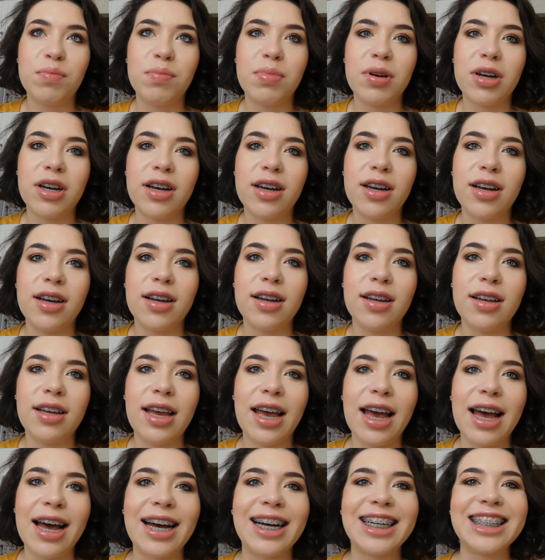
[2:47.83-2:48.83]
But
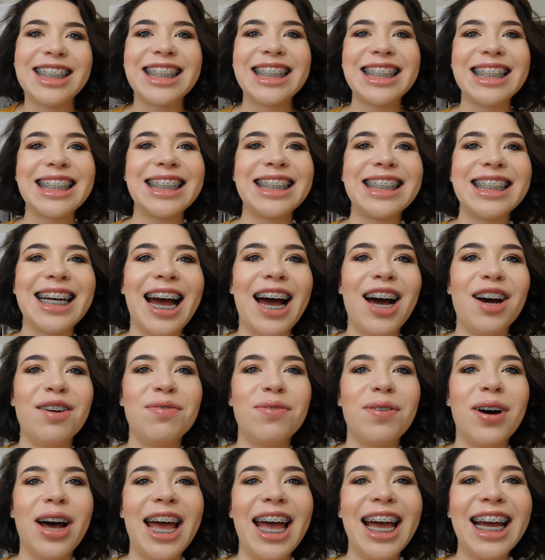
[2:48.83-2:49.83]
yeah,
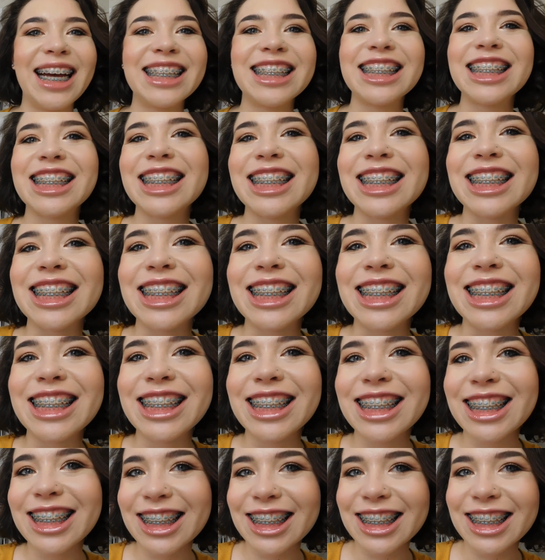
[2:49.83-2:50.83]
halfway,
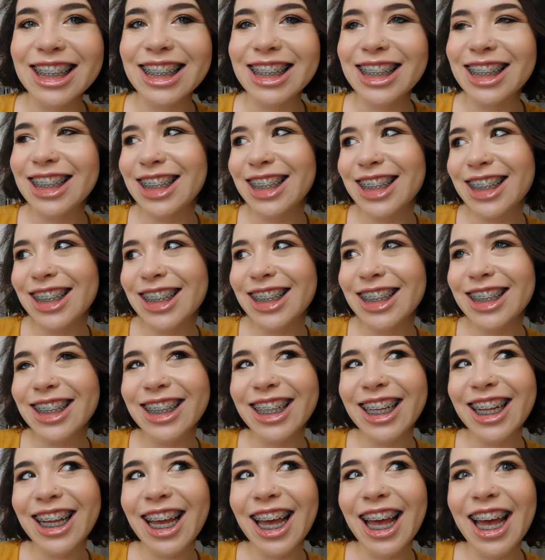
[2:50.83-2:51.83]
right?
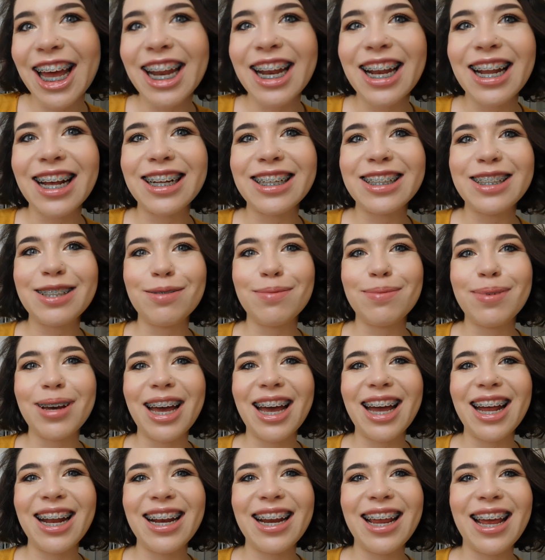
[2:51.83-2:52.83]
Not too
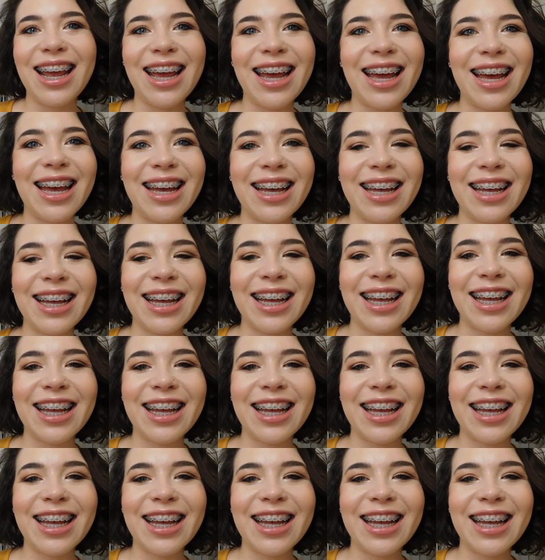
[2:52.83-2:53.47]
bad, yeah?